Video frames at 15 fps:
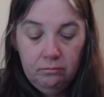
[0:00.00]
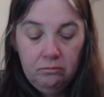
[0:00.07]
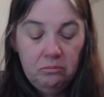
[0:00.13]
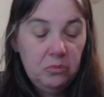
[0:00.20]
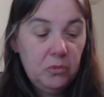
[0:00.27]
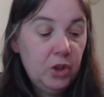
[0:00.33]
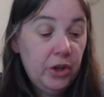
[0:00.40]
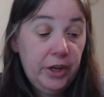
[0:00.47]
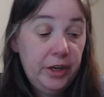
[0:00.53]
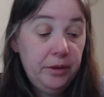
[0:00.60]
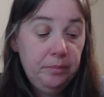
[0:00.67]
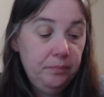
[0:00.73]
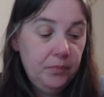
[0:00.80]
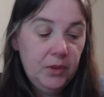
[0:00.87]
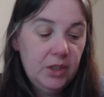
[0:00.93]
No.
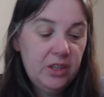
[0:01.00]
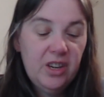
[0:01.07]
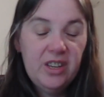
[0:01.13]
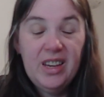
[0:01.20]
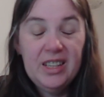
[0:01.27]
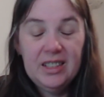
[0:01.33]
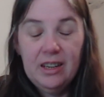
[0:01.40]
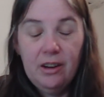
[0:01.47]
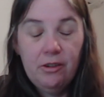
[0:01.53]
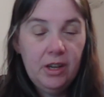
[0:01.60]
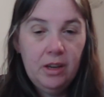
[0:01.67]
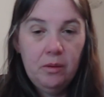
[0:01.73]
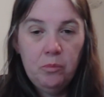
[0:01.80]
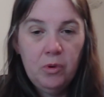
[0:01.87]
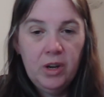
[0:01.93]
So that's
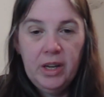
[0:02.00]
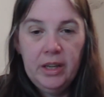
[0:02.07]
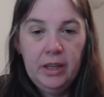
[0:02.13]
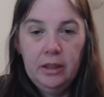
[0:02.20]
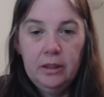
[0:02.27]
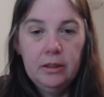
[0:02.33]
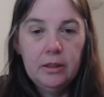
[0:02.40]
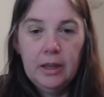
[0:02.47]
going in my